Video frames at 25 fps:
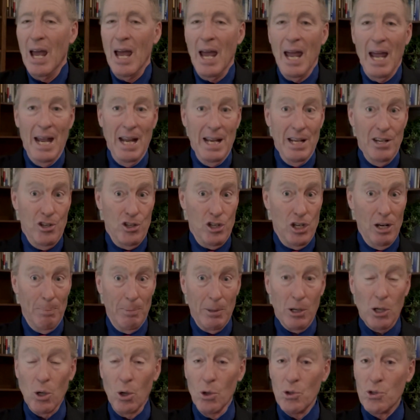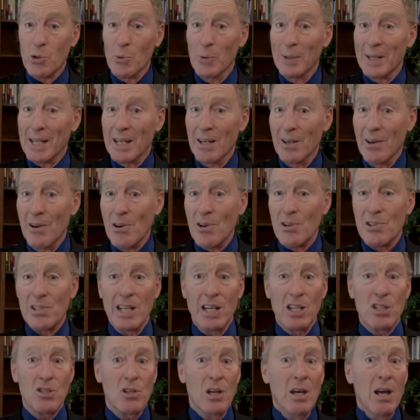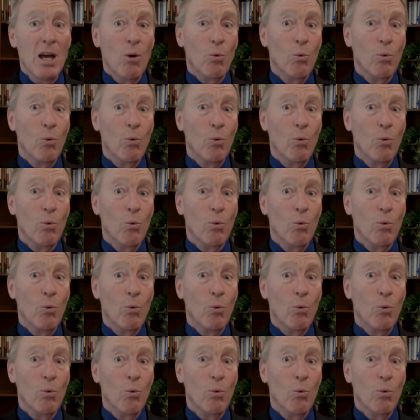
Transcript: A shipper goes to a carrier, says,